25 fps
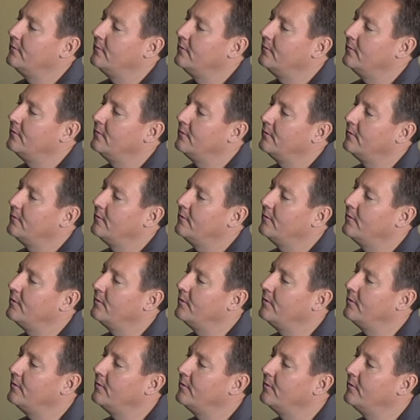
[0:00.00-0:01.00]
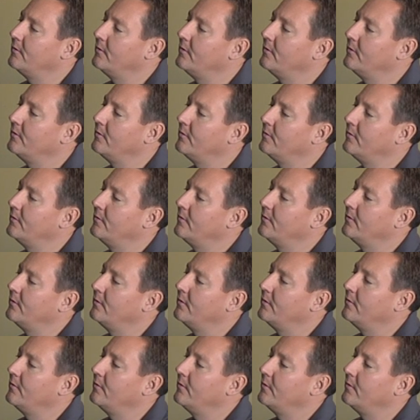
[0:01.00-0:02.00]

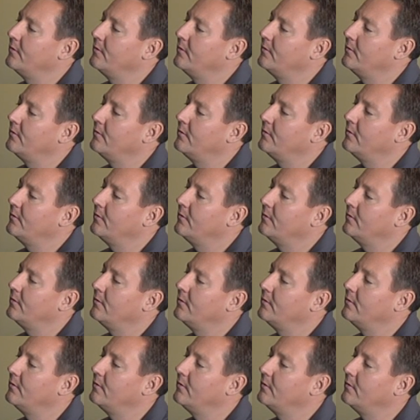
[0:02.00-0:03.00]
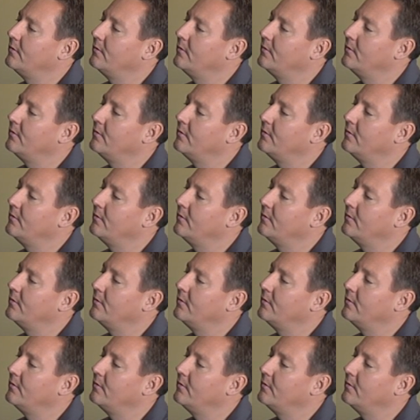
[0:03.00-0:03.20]
This person isn't speaking.